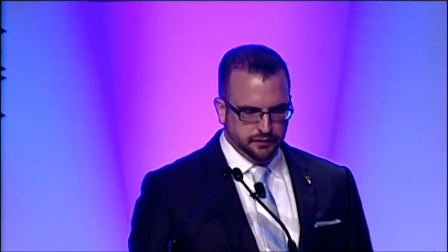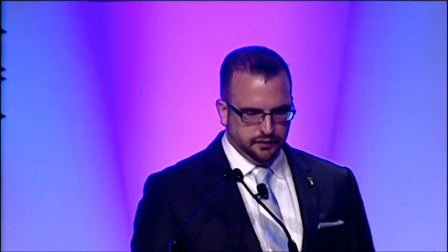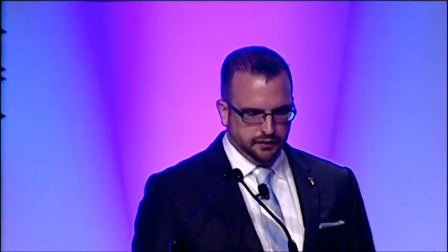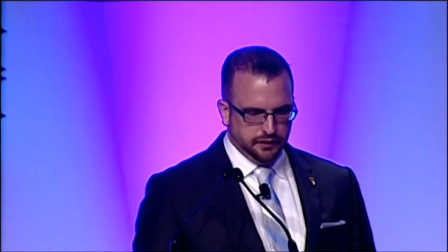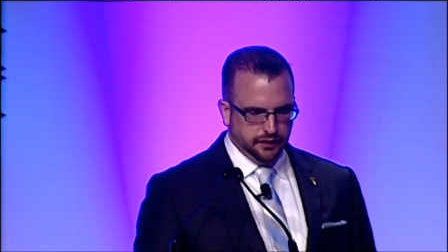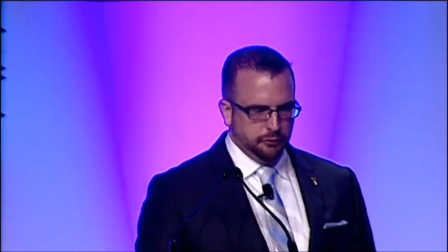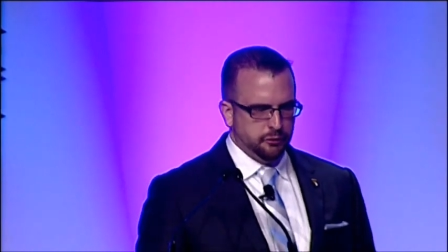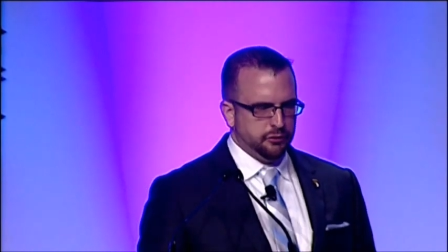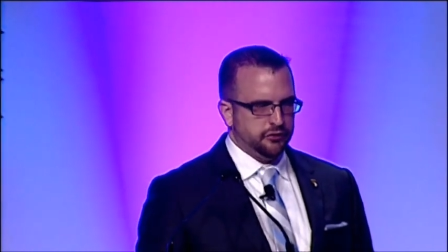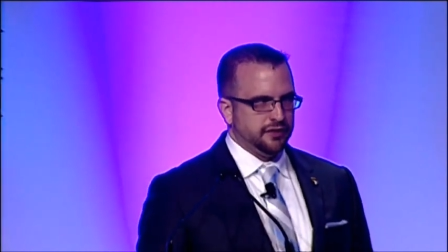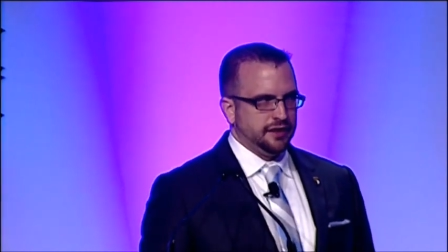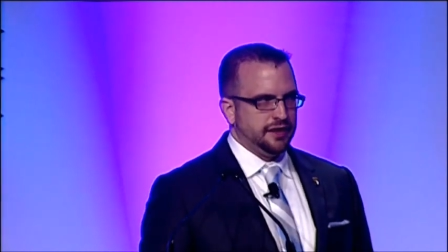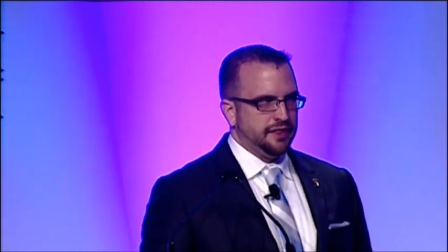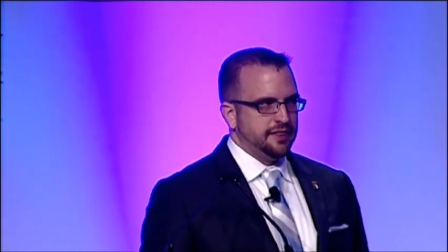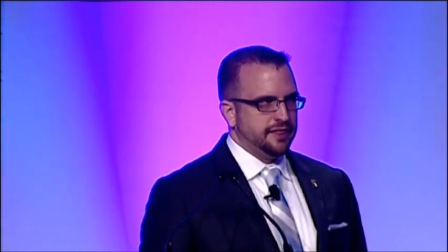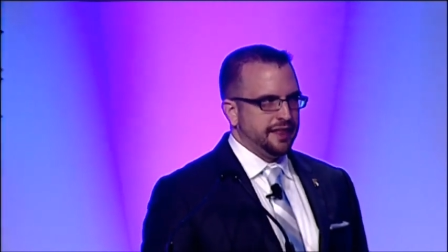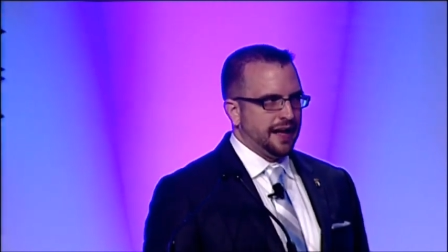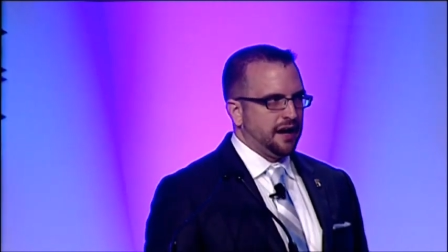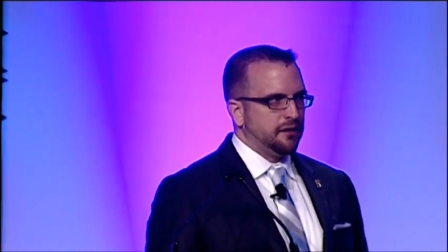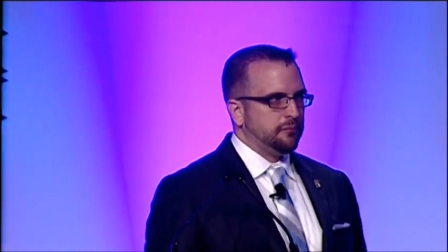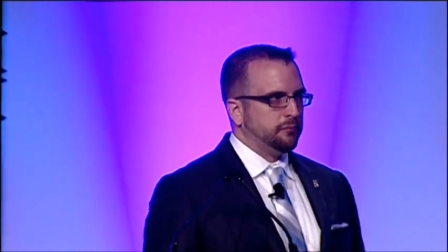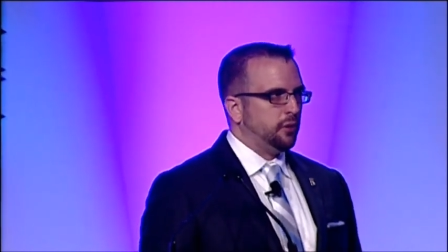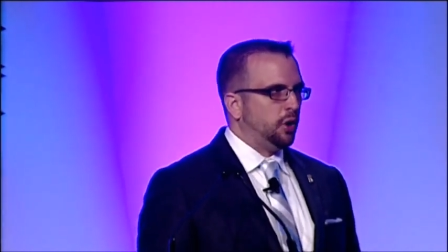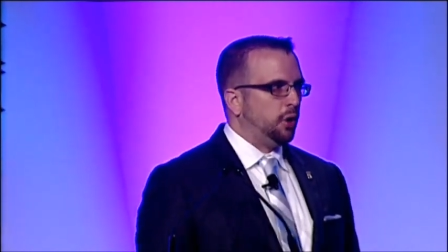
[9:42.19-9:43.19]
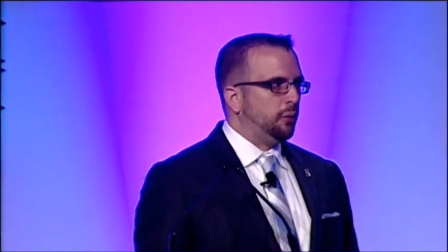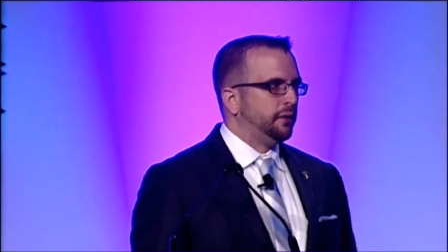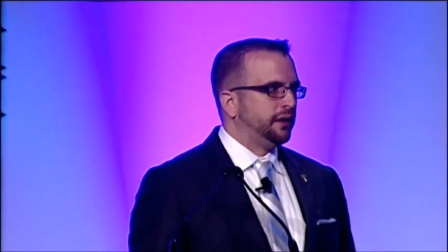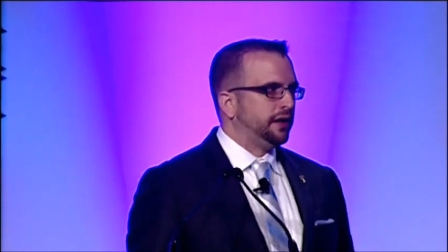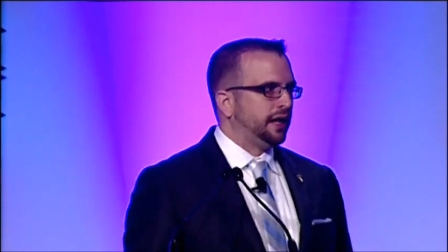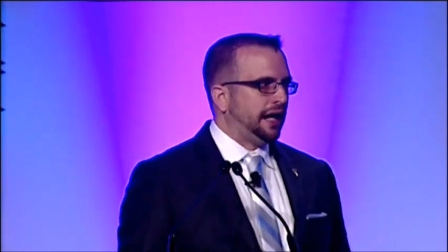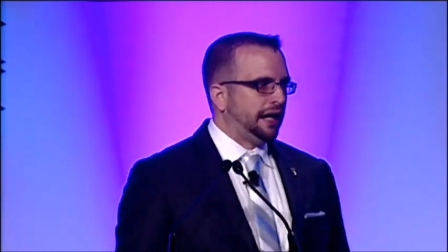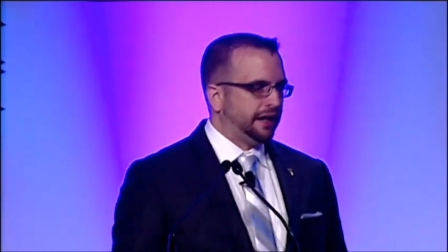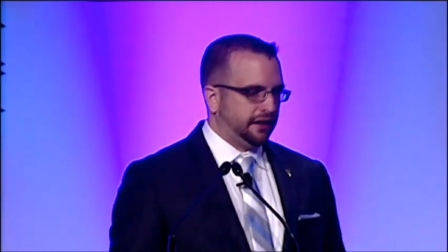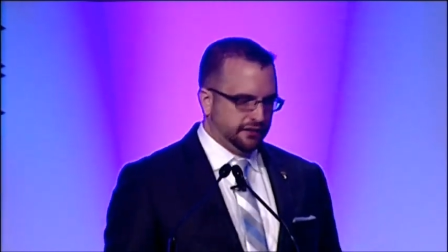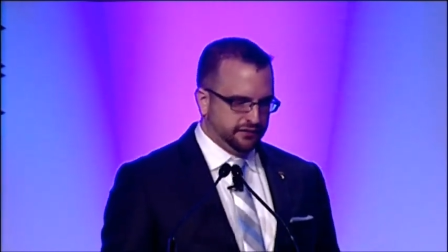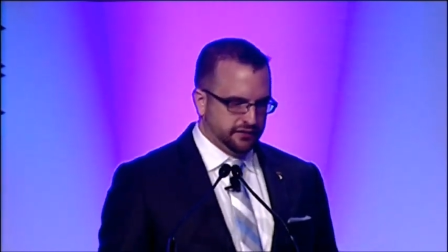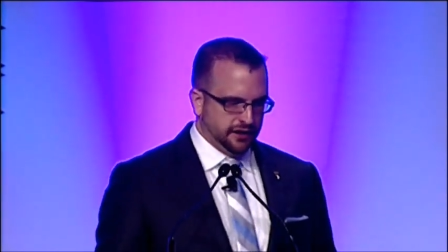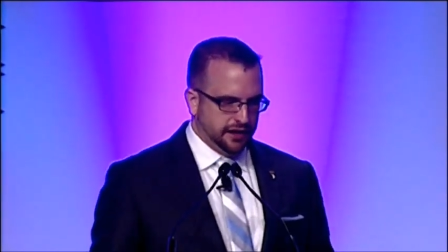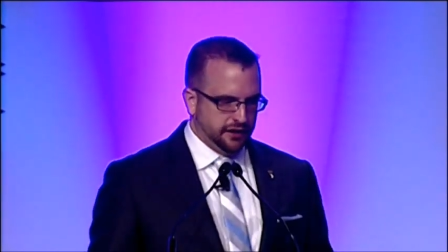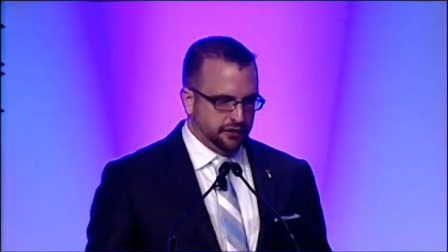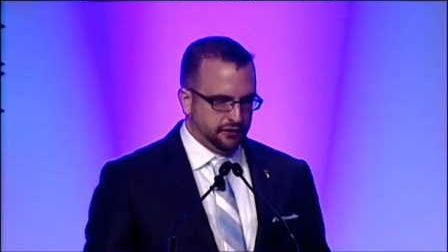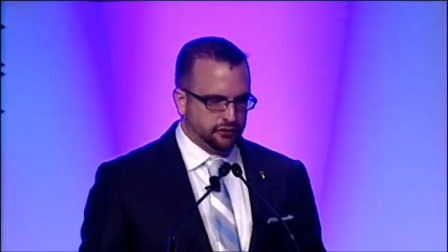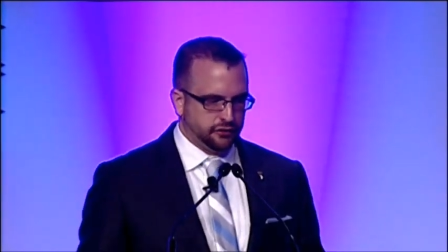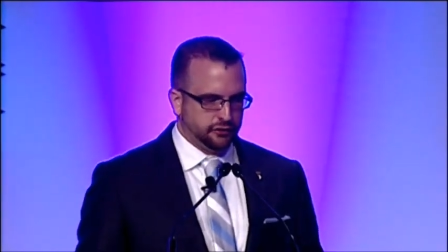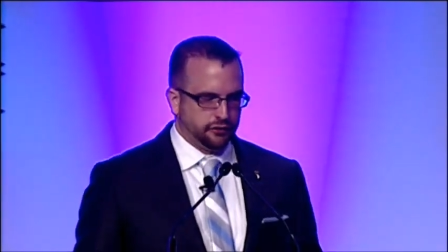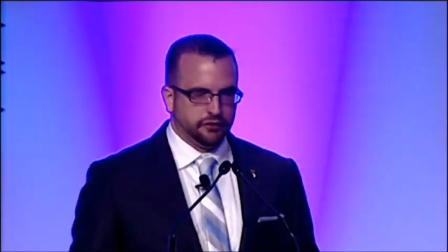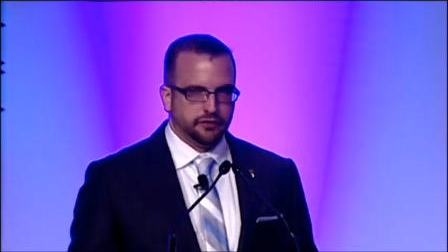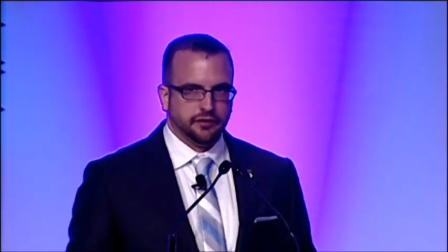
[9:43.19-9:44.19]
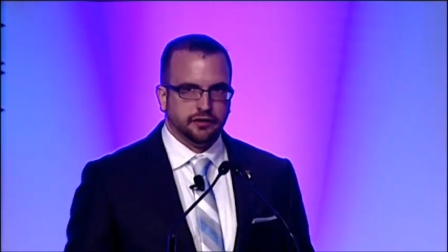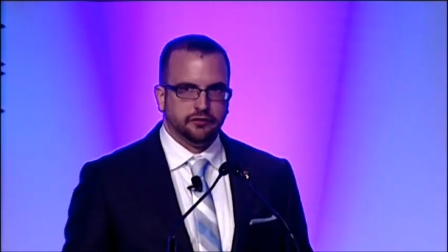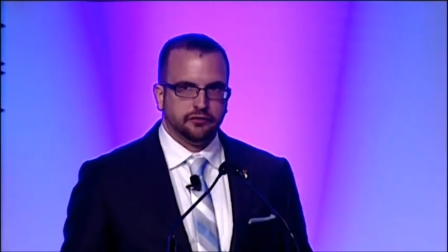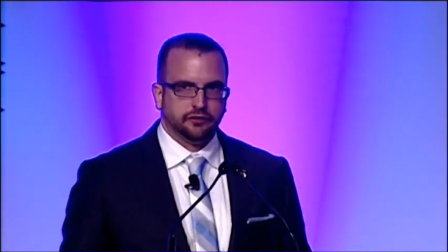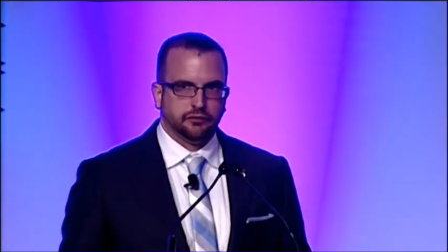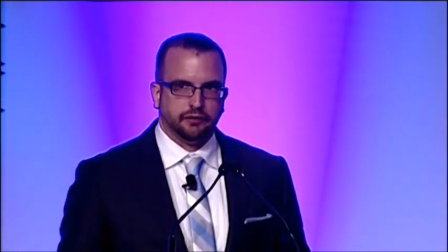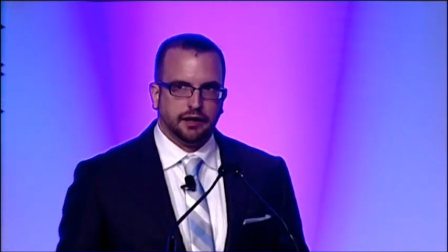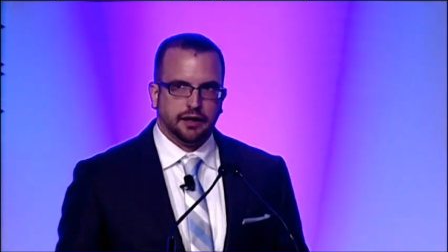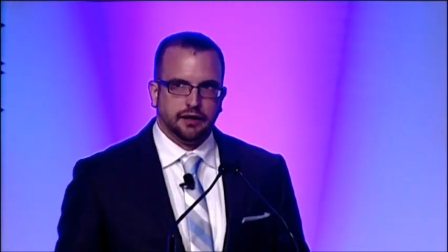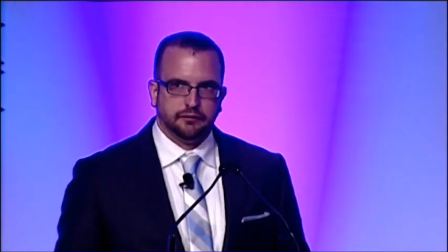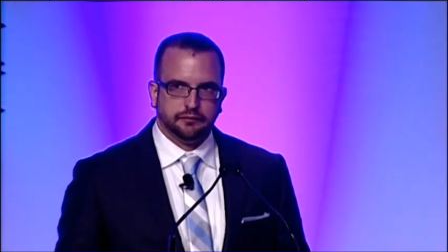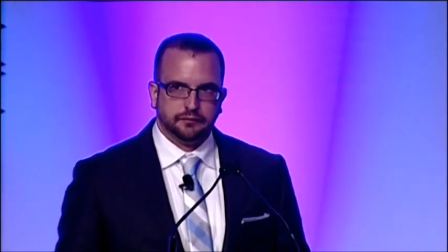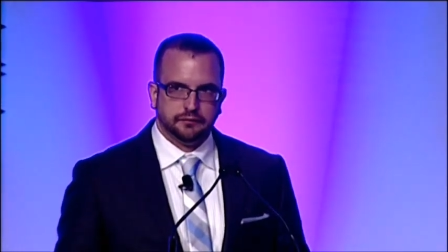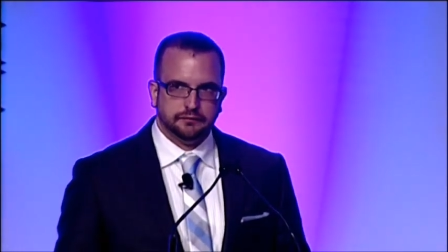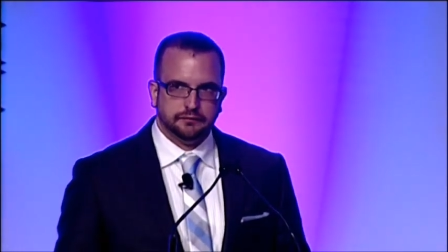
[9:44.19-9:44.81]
It was in that moment I decided to turn things around.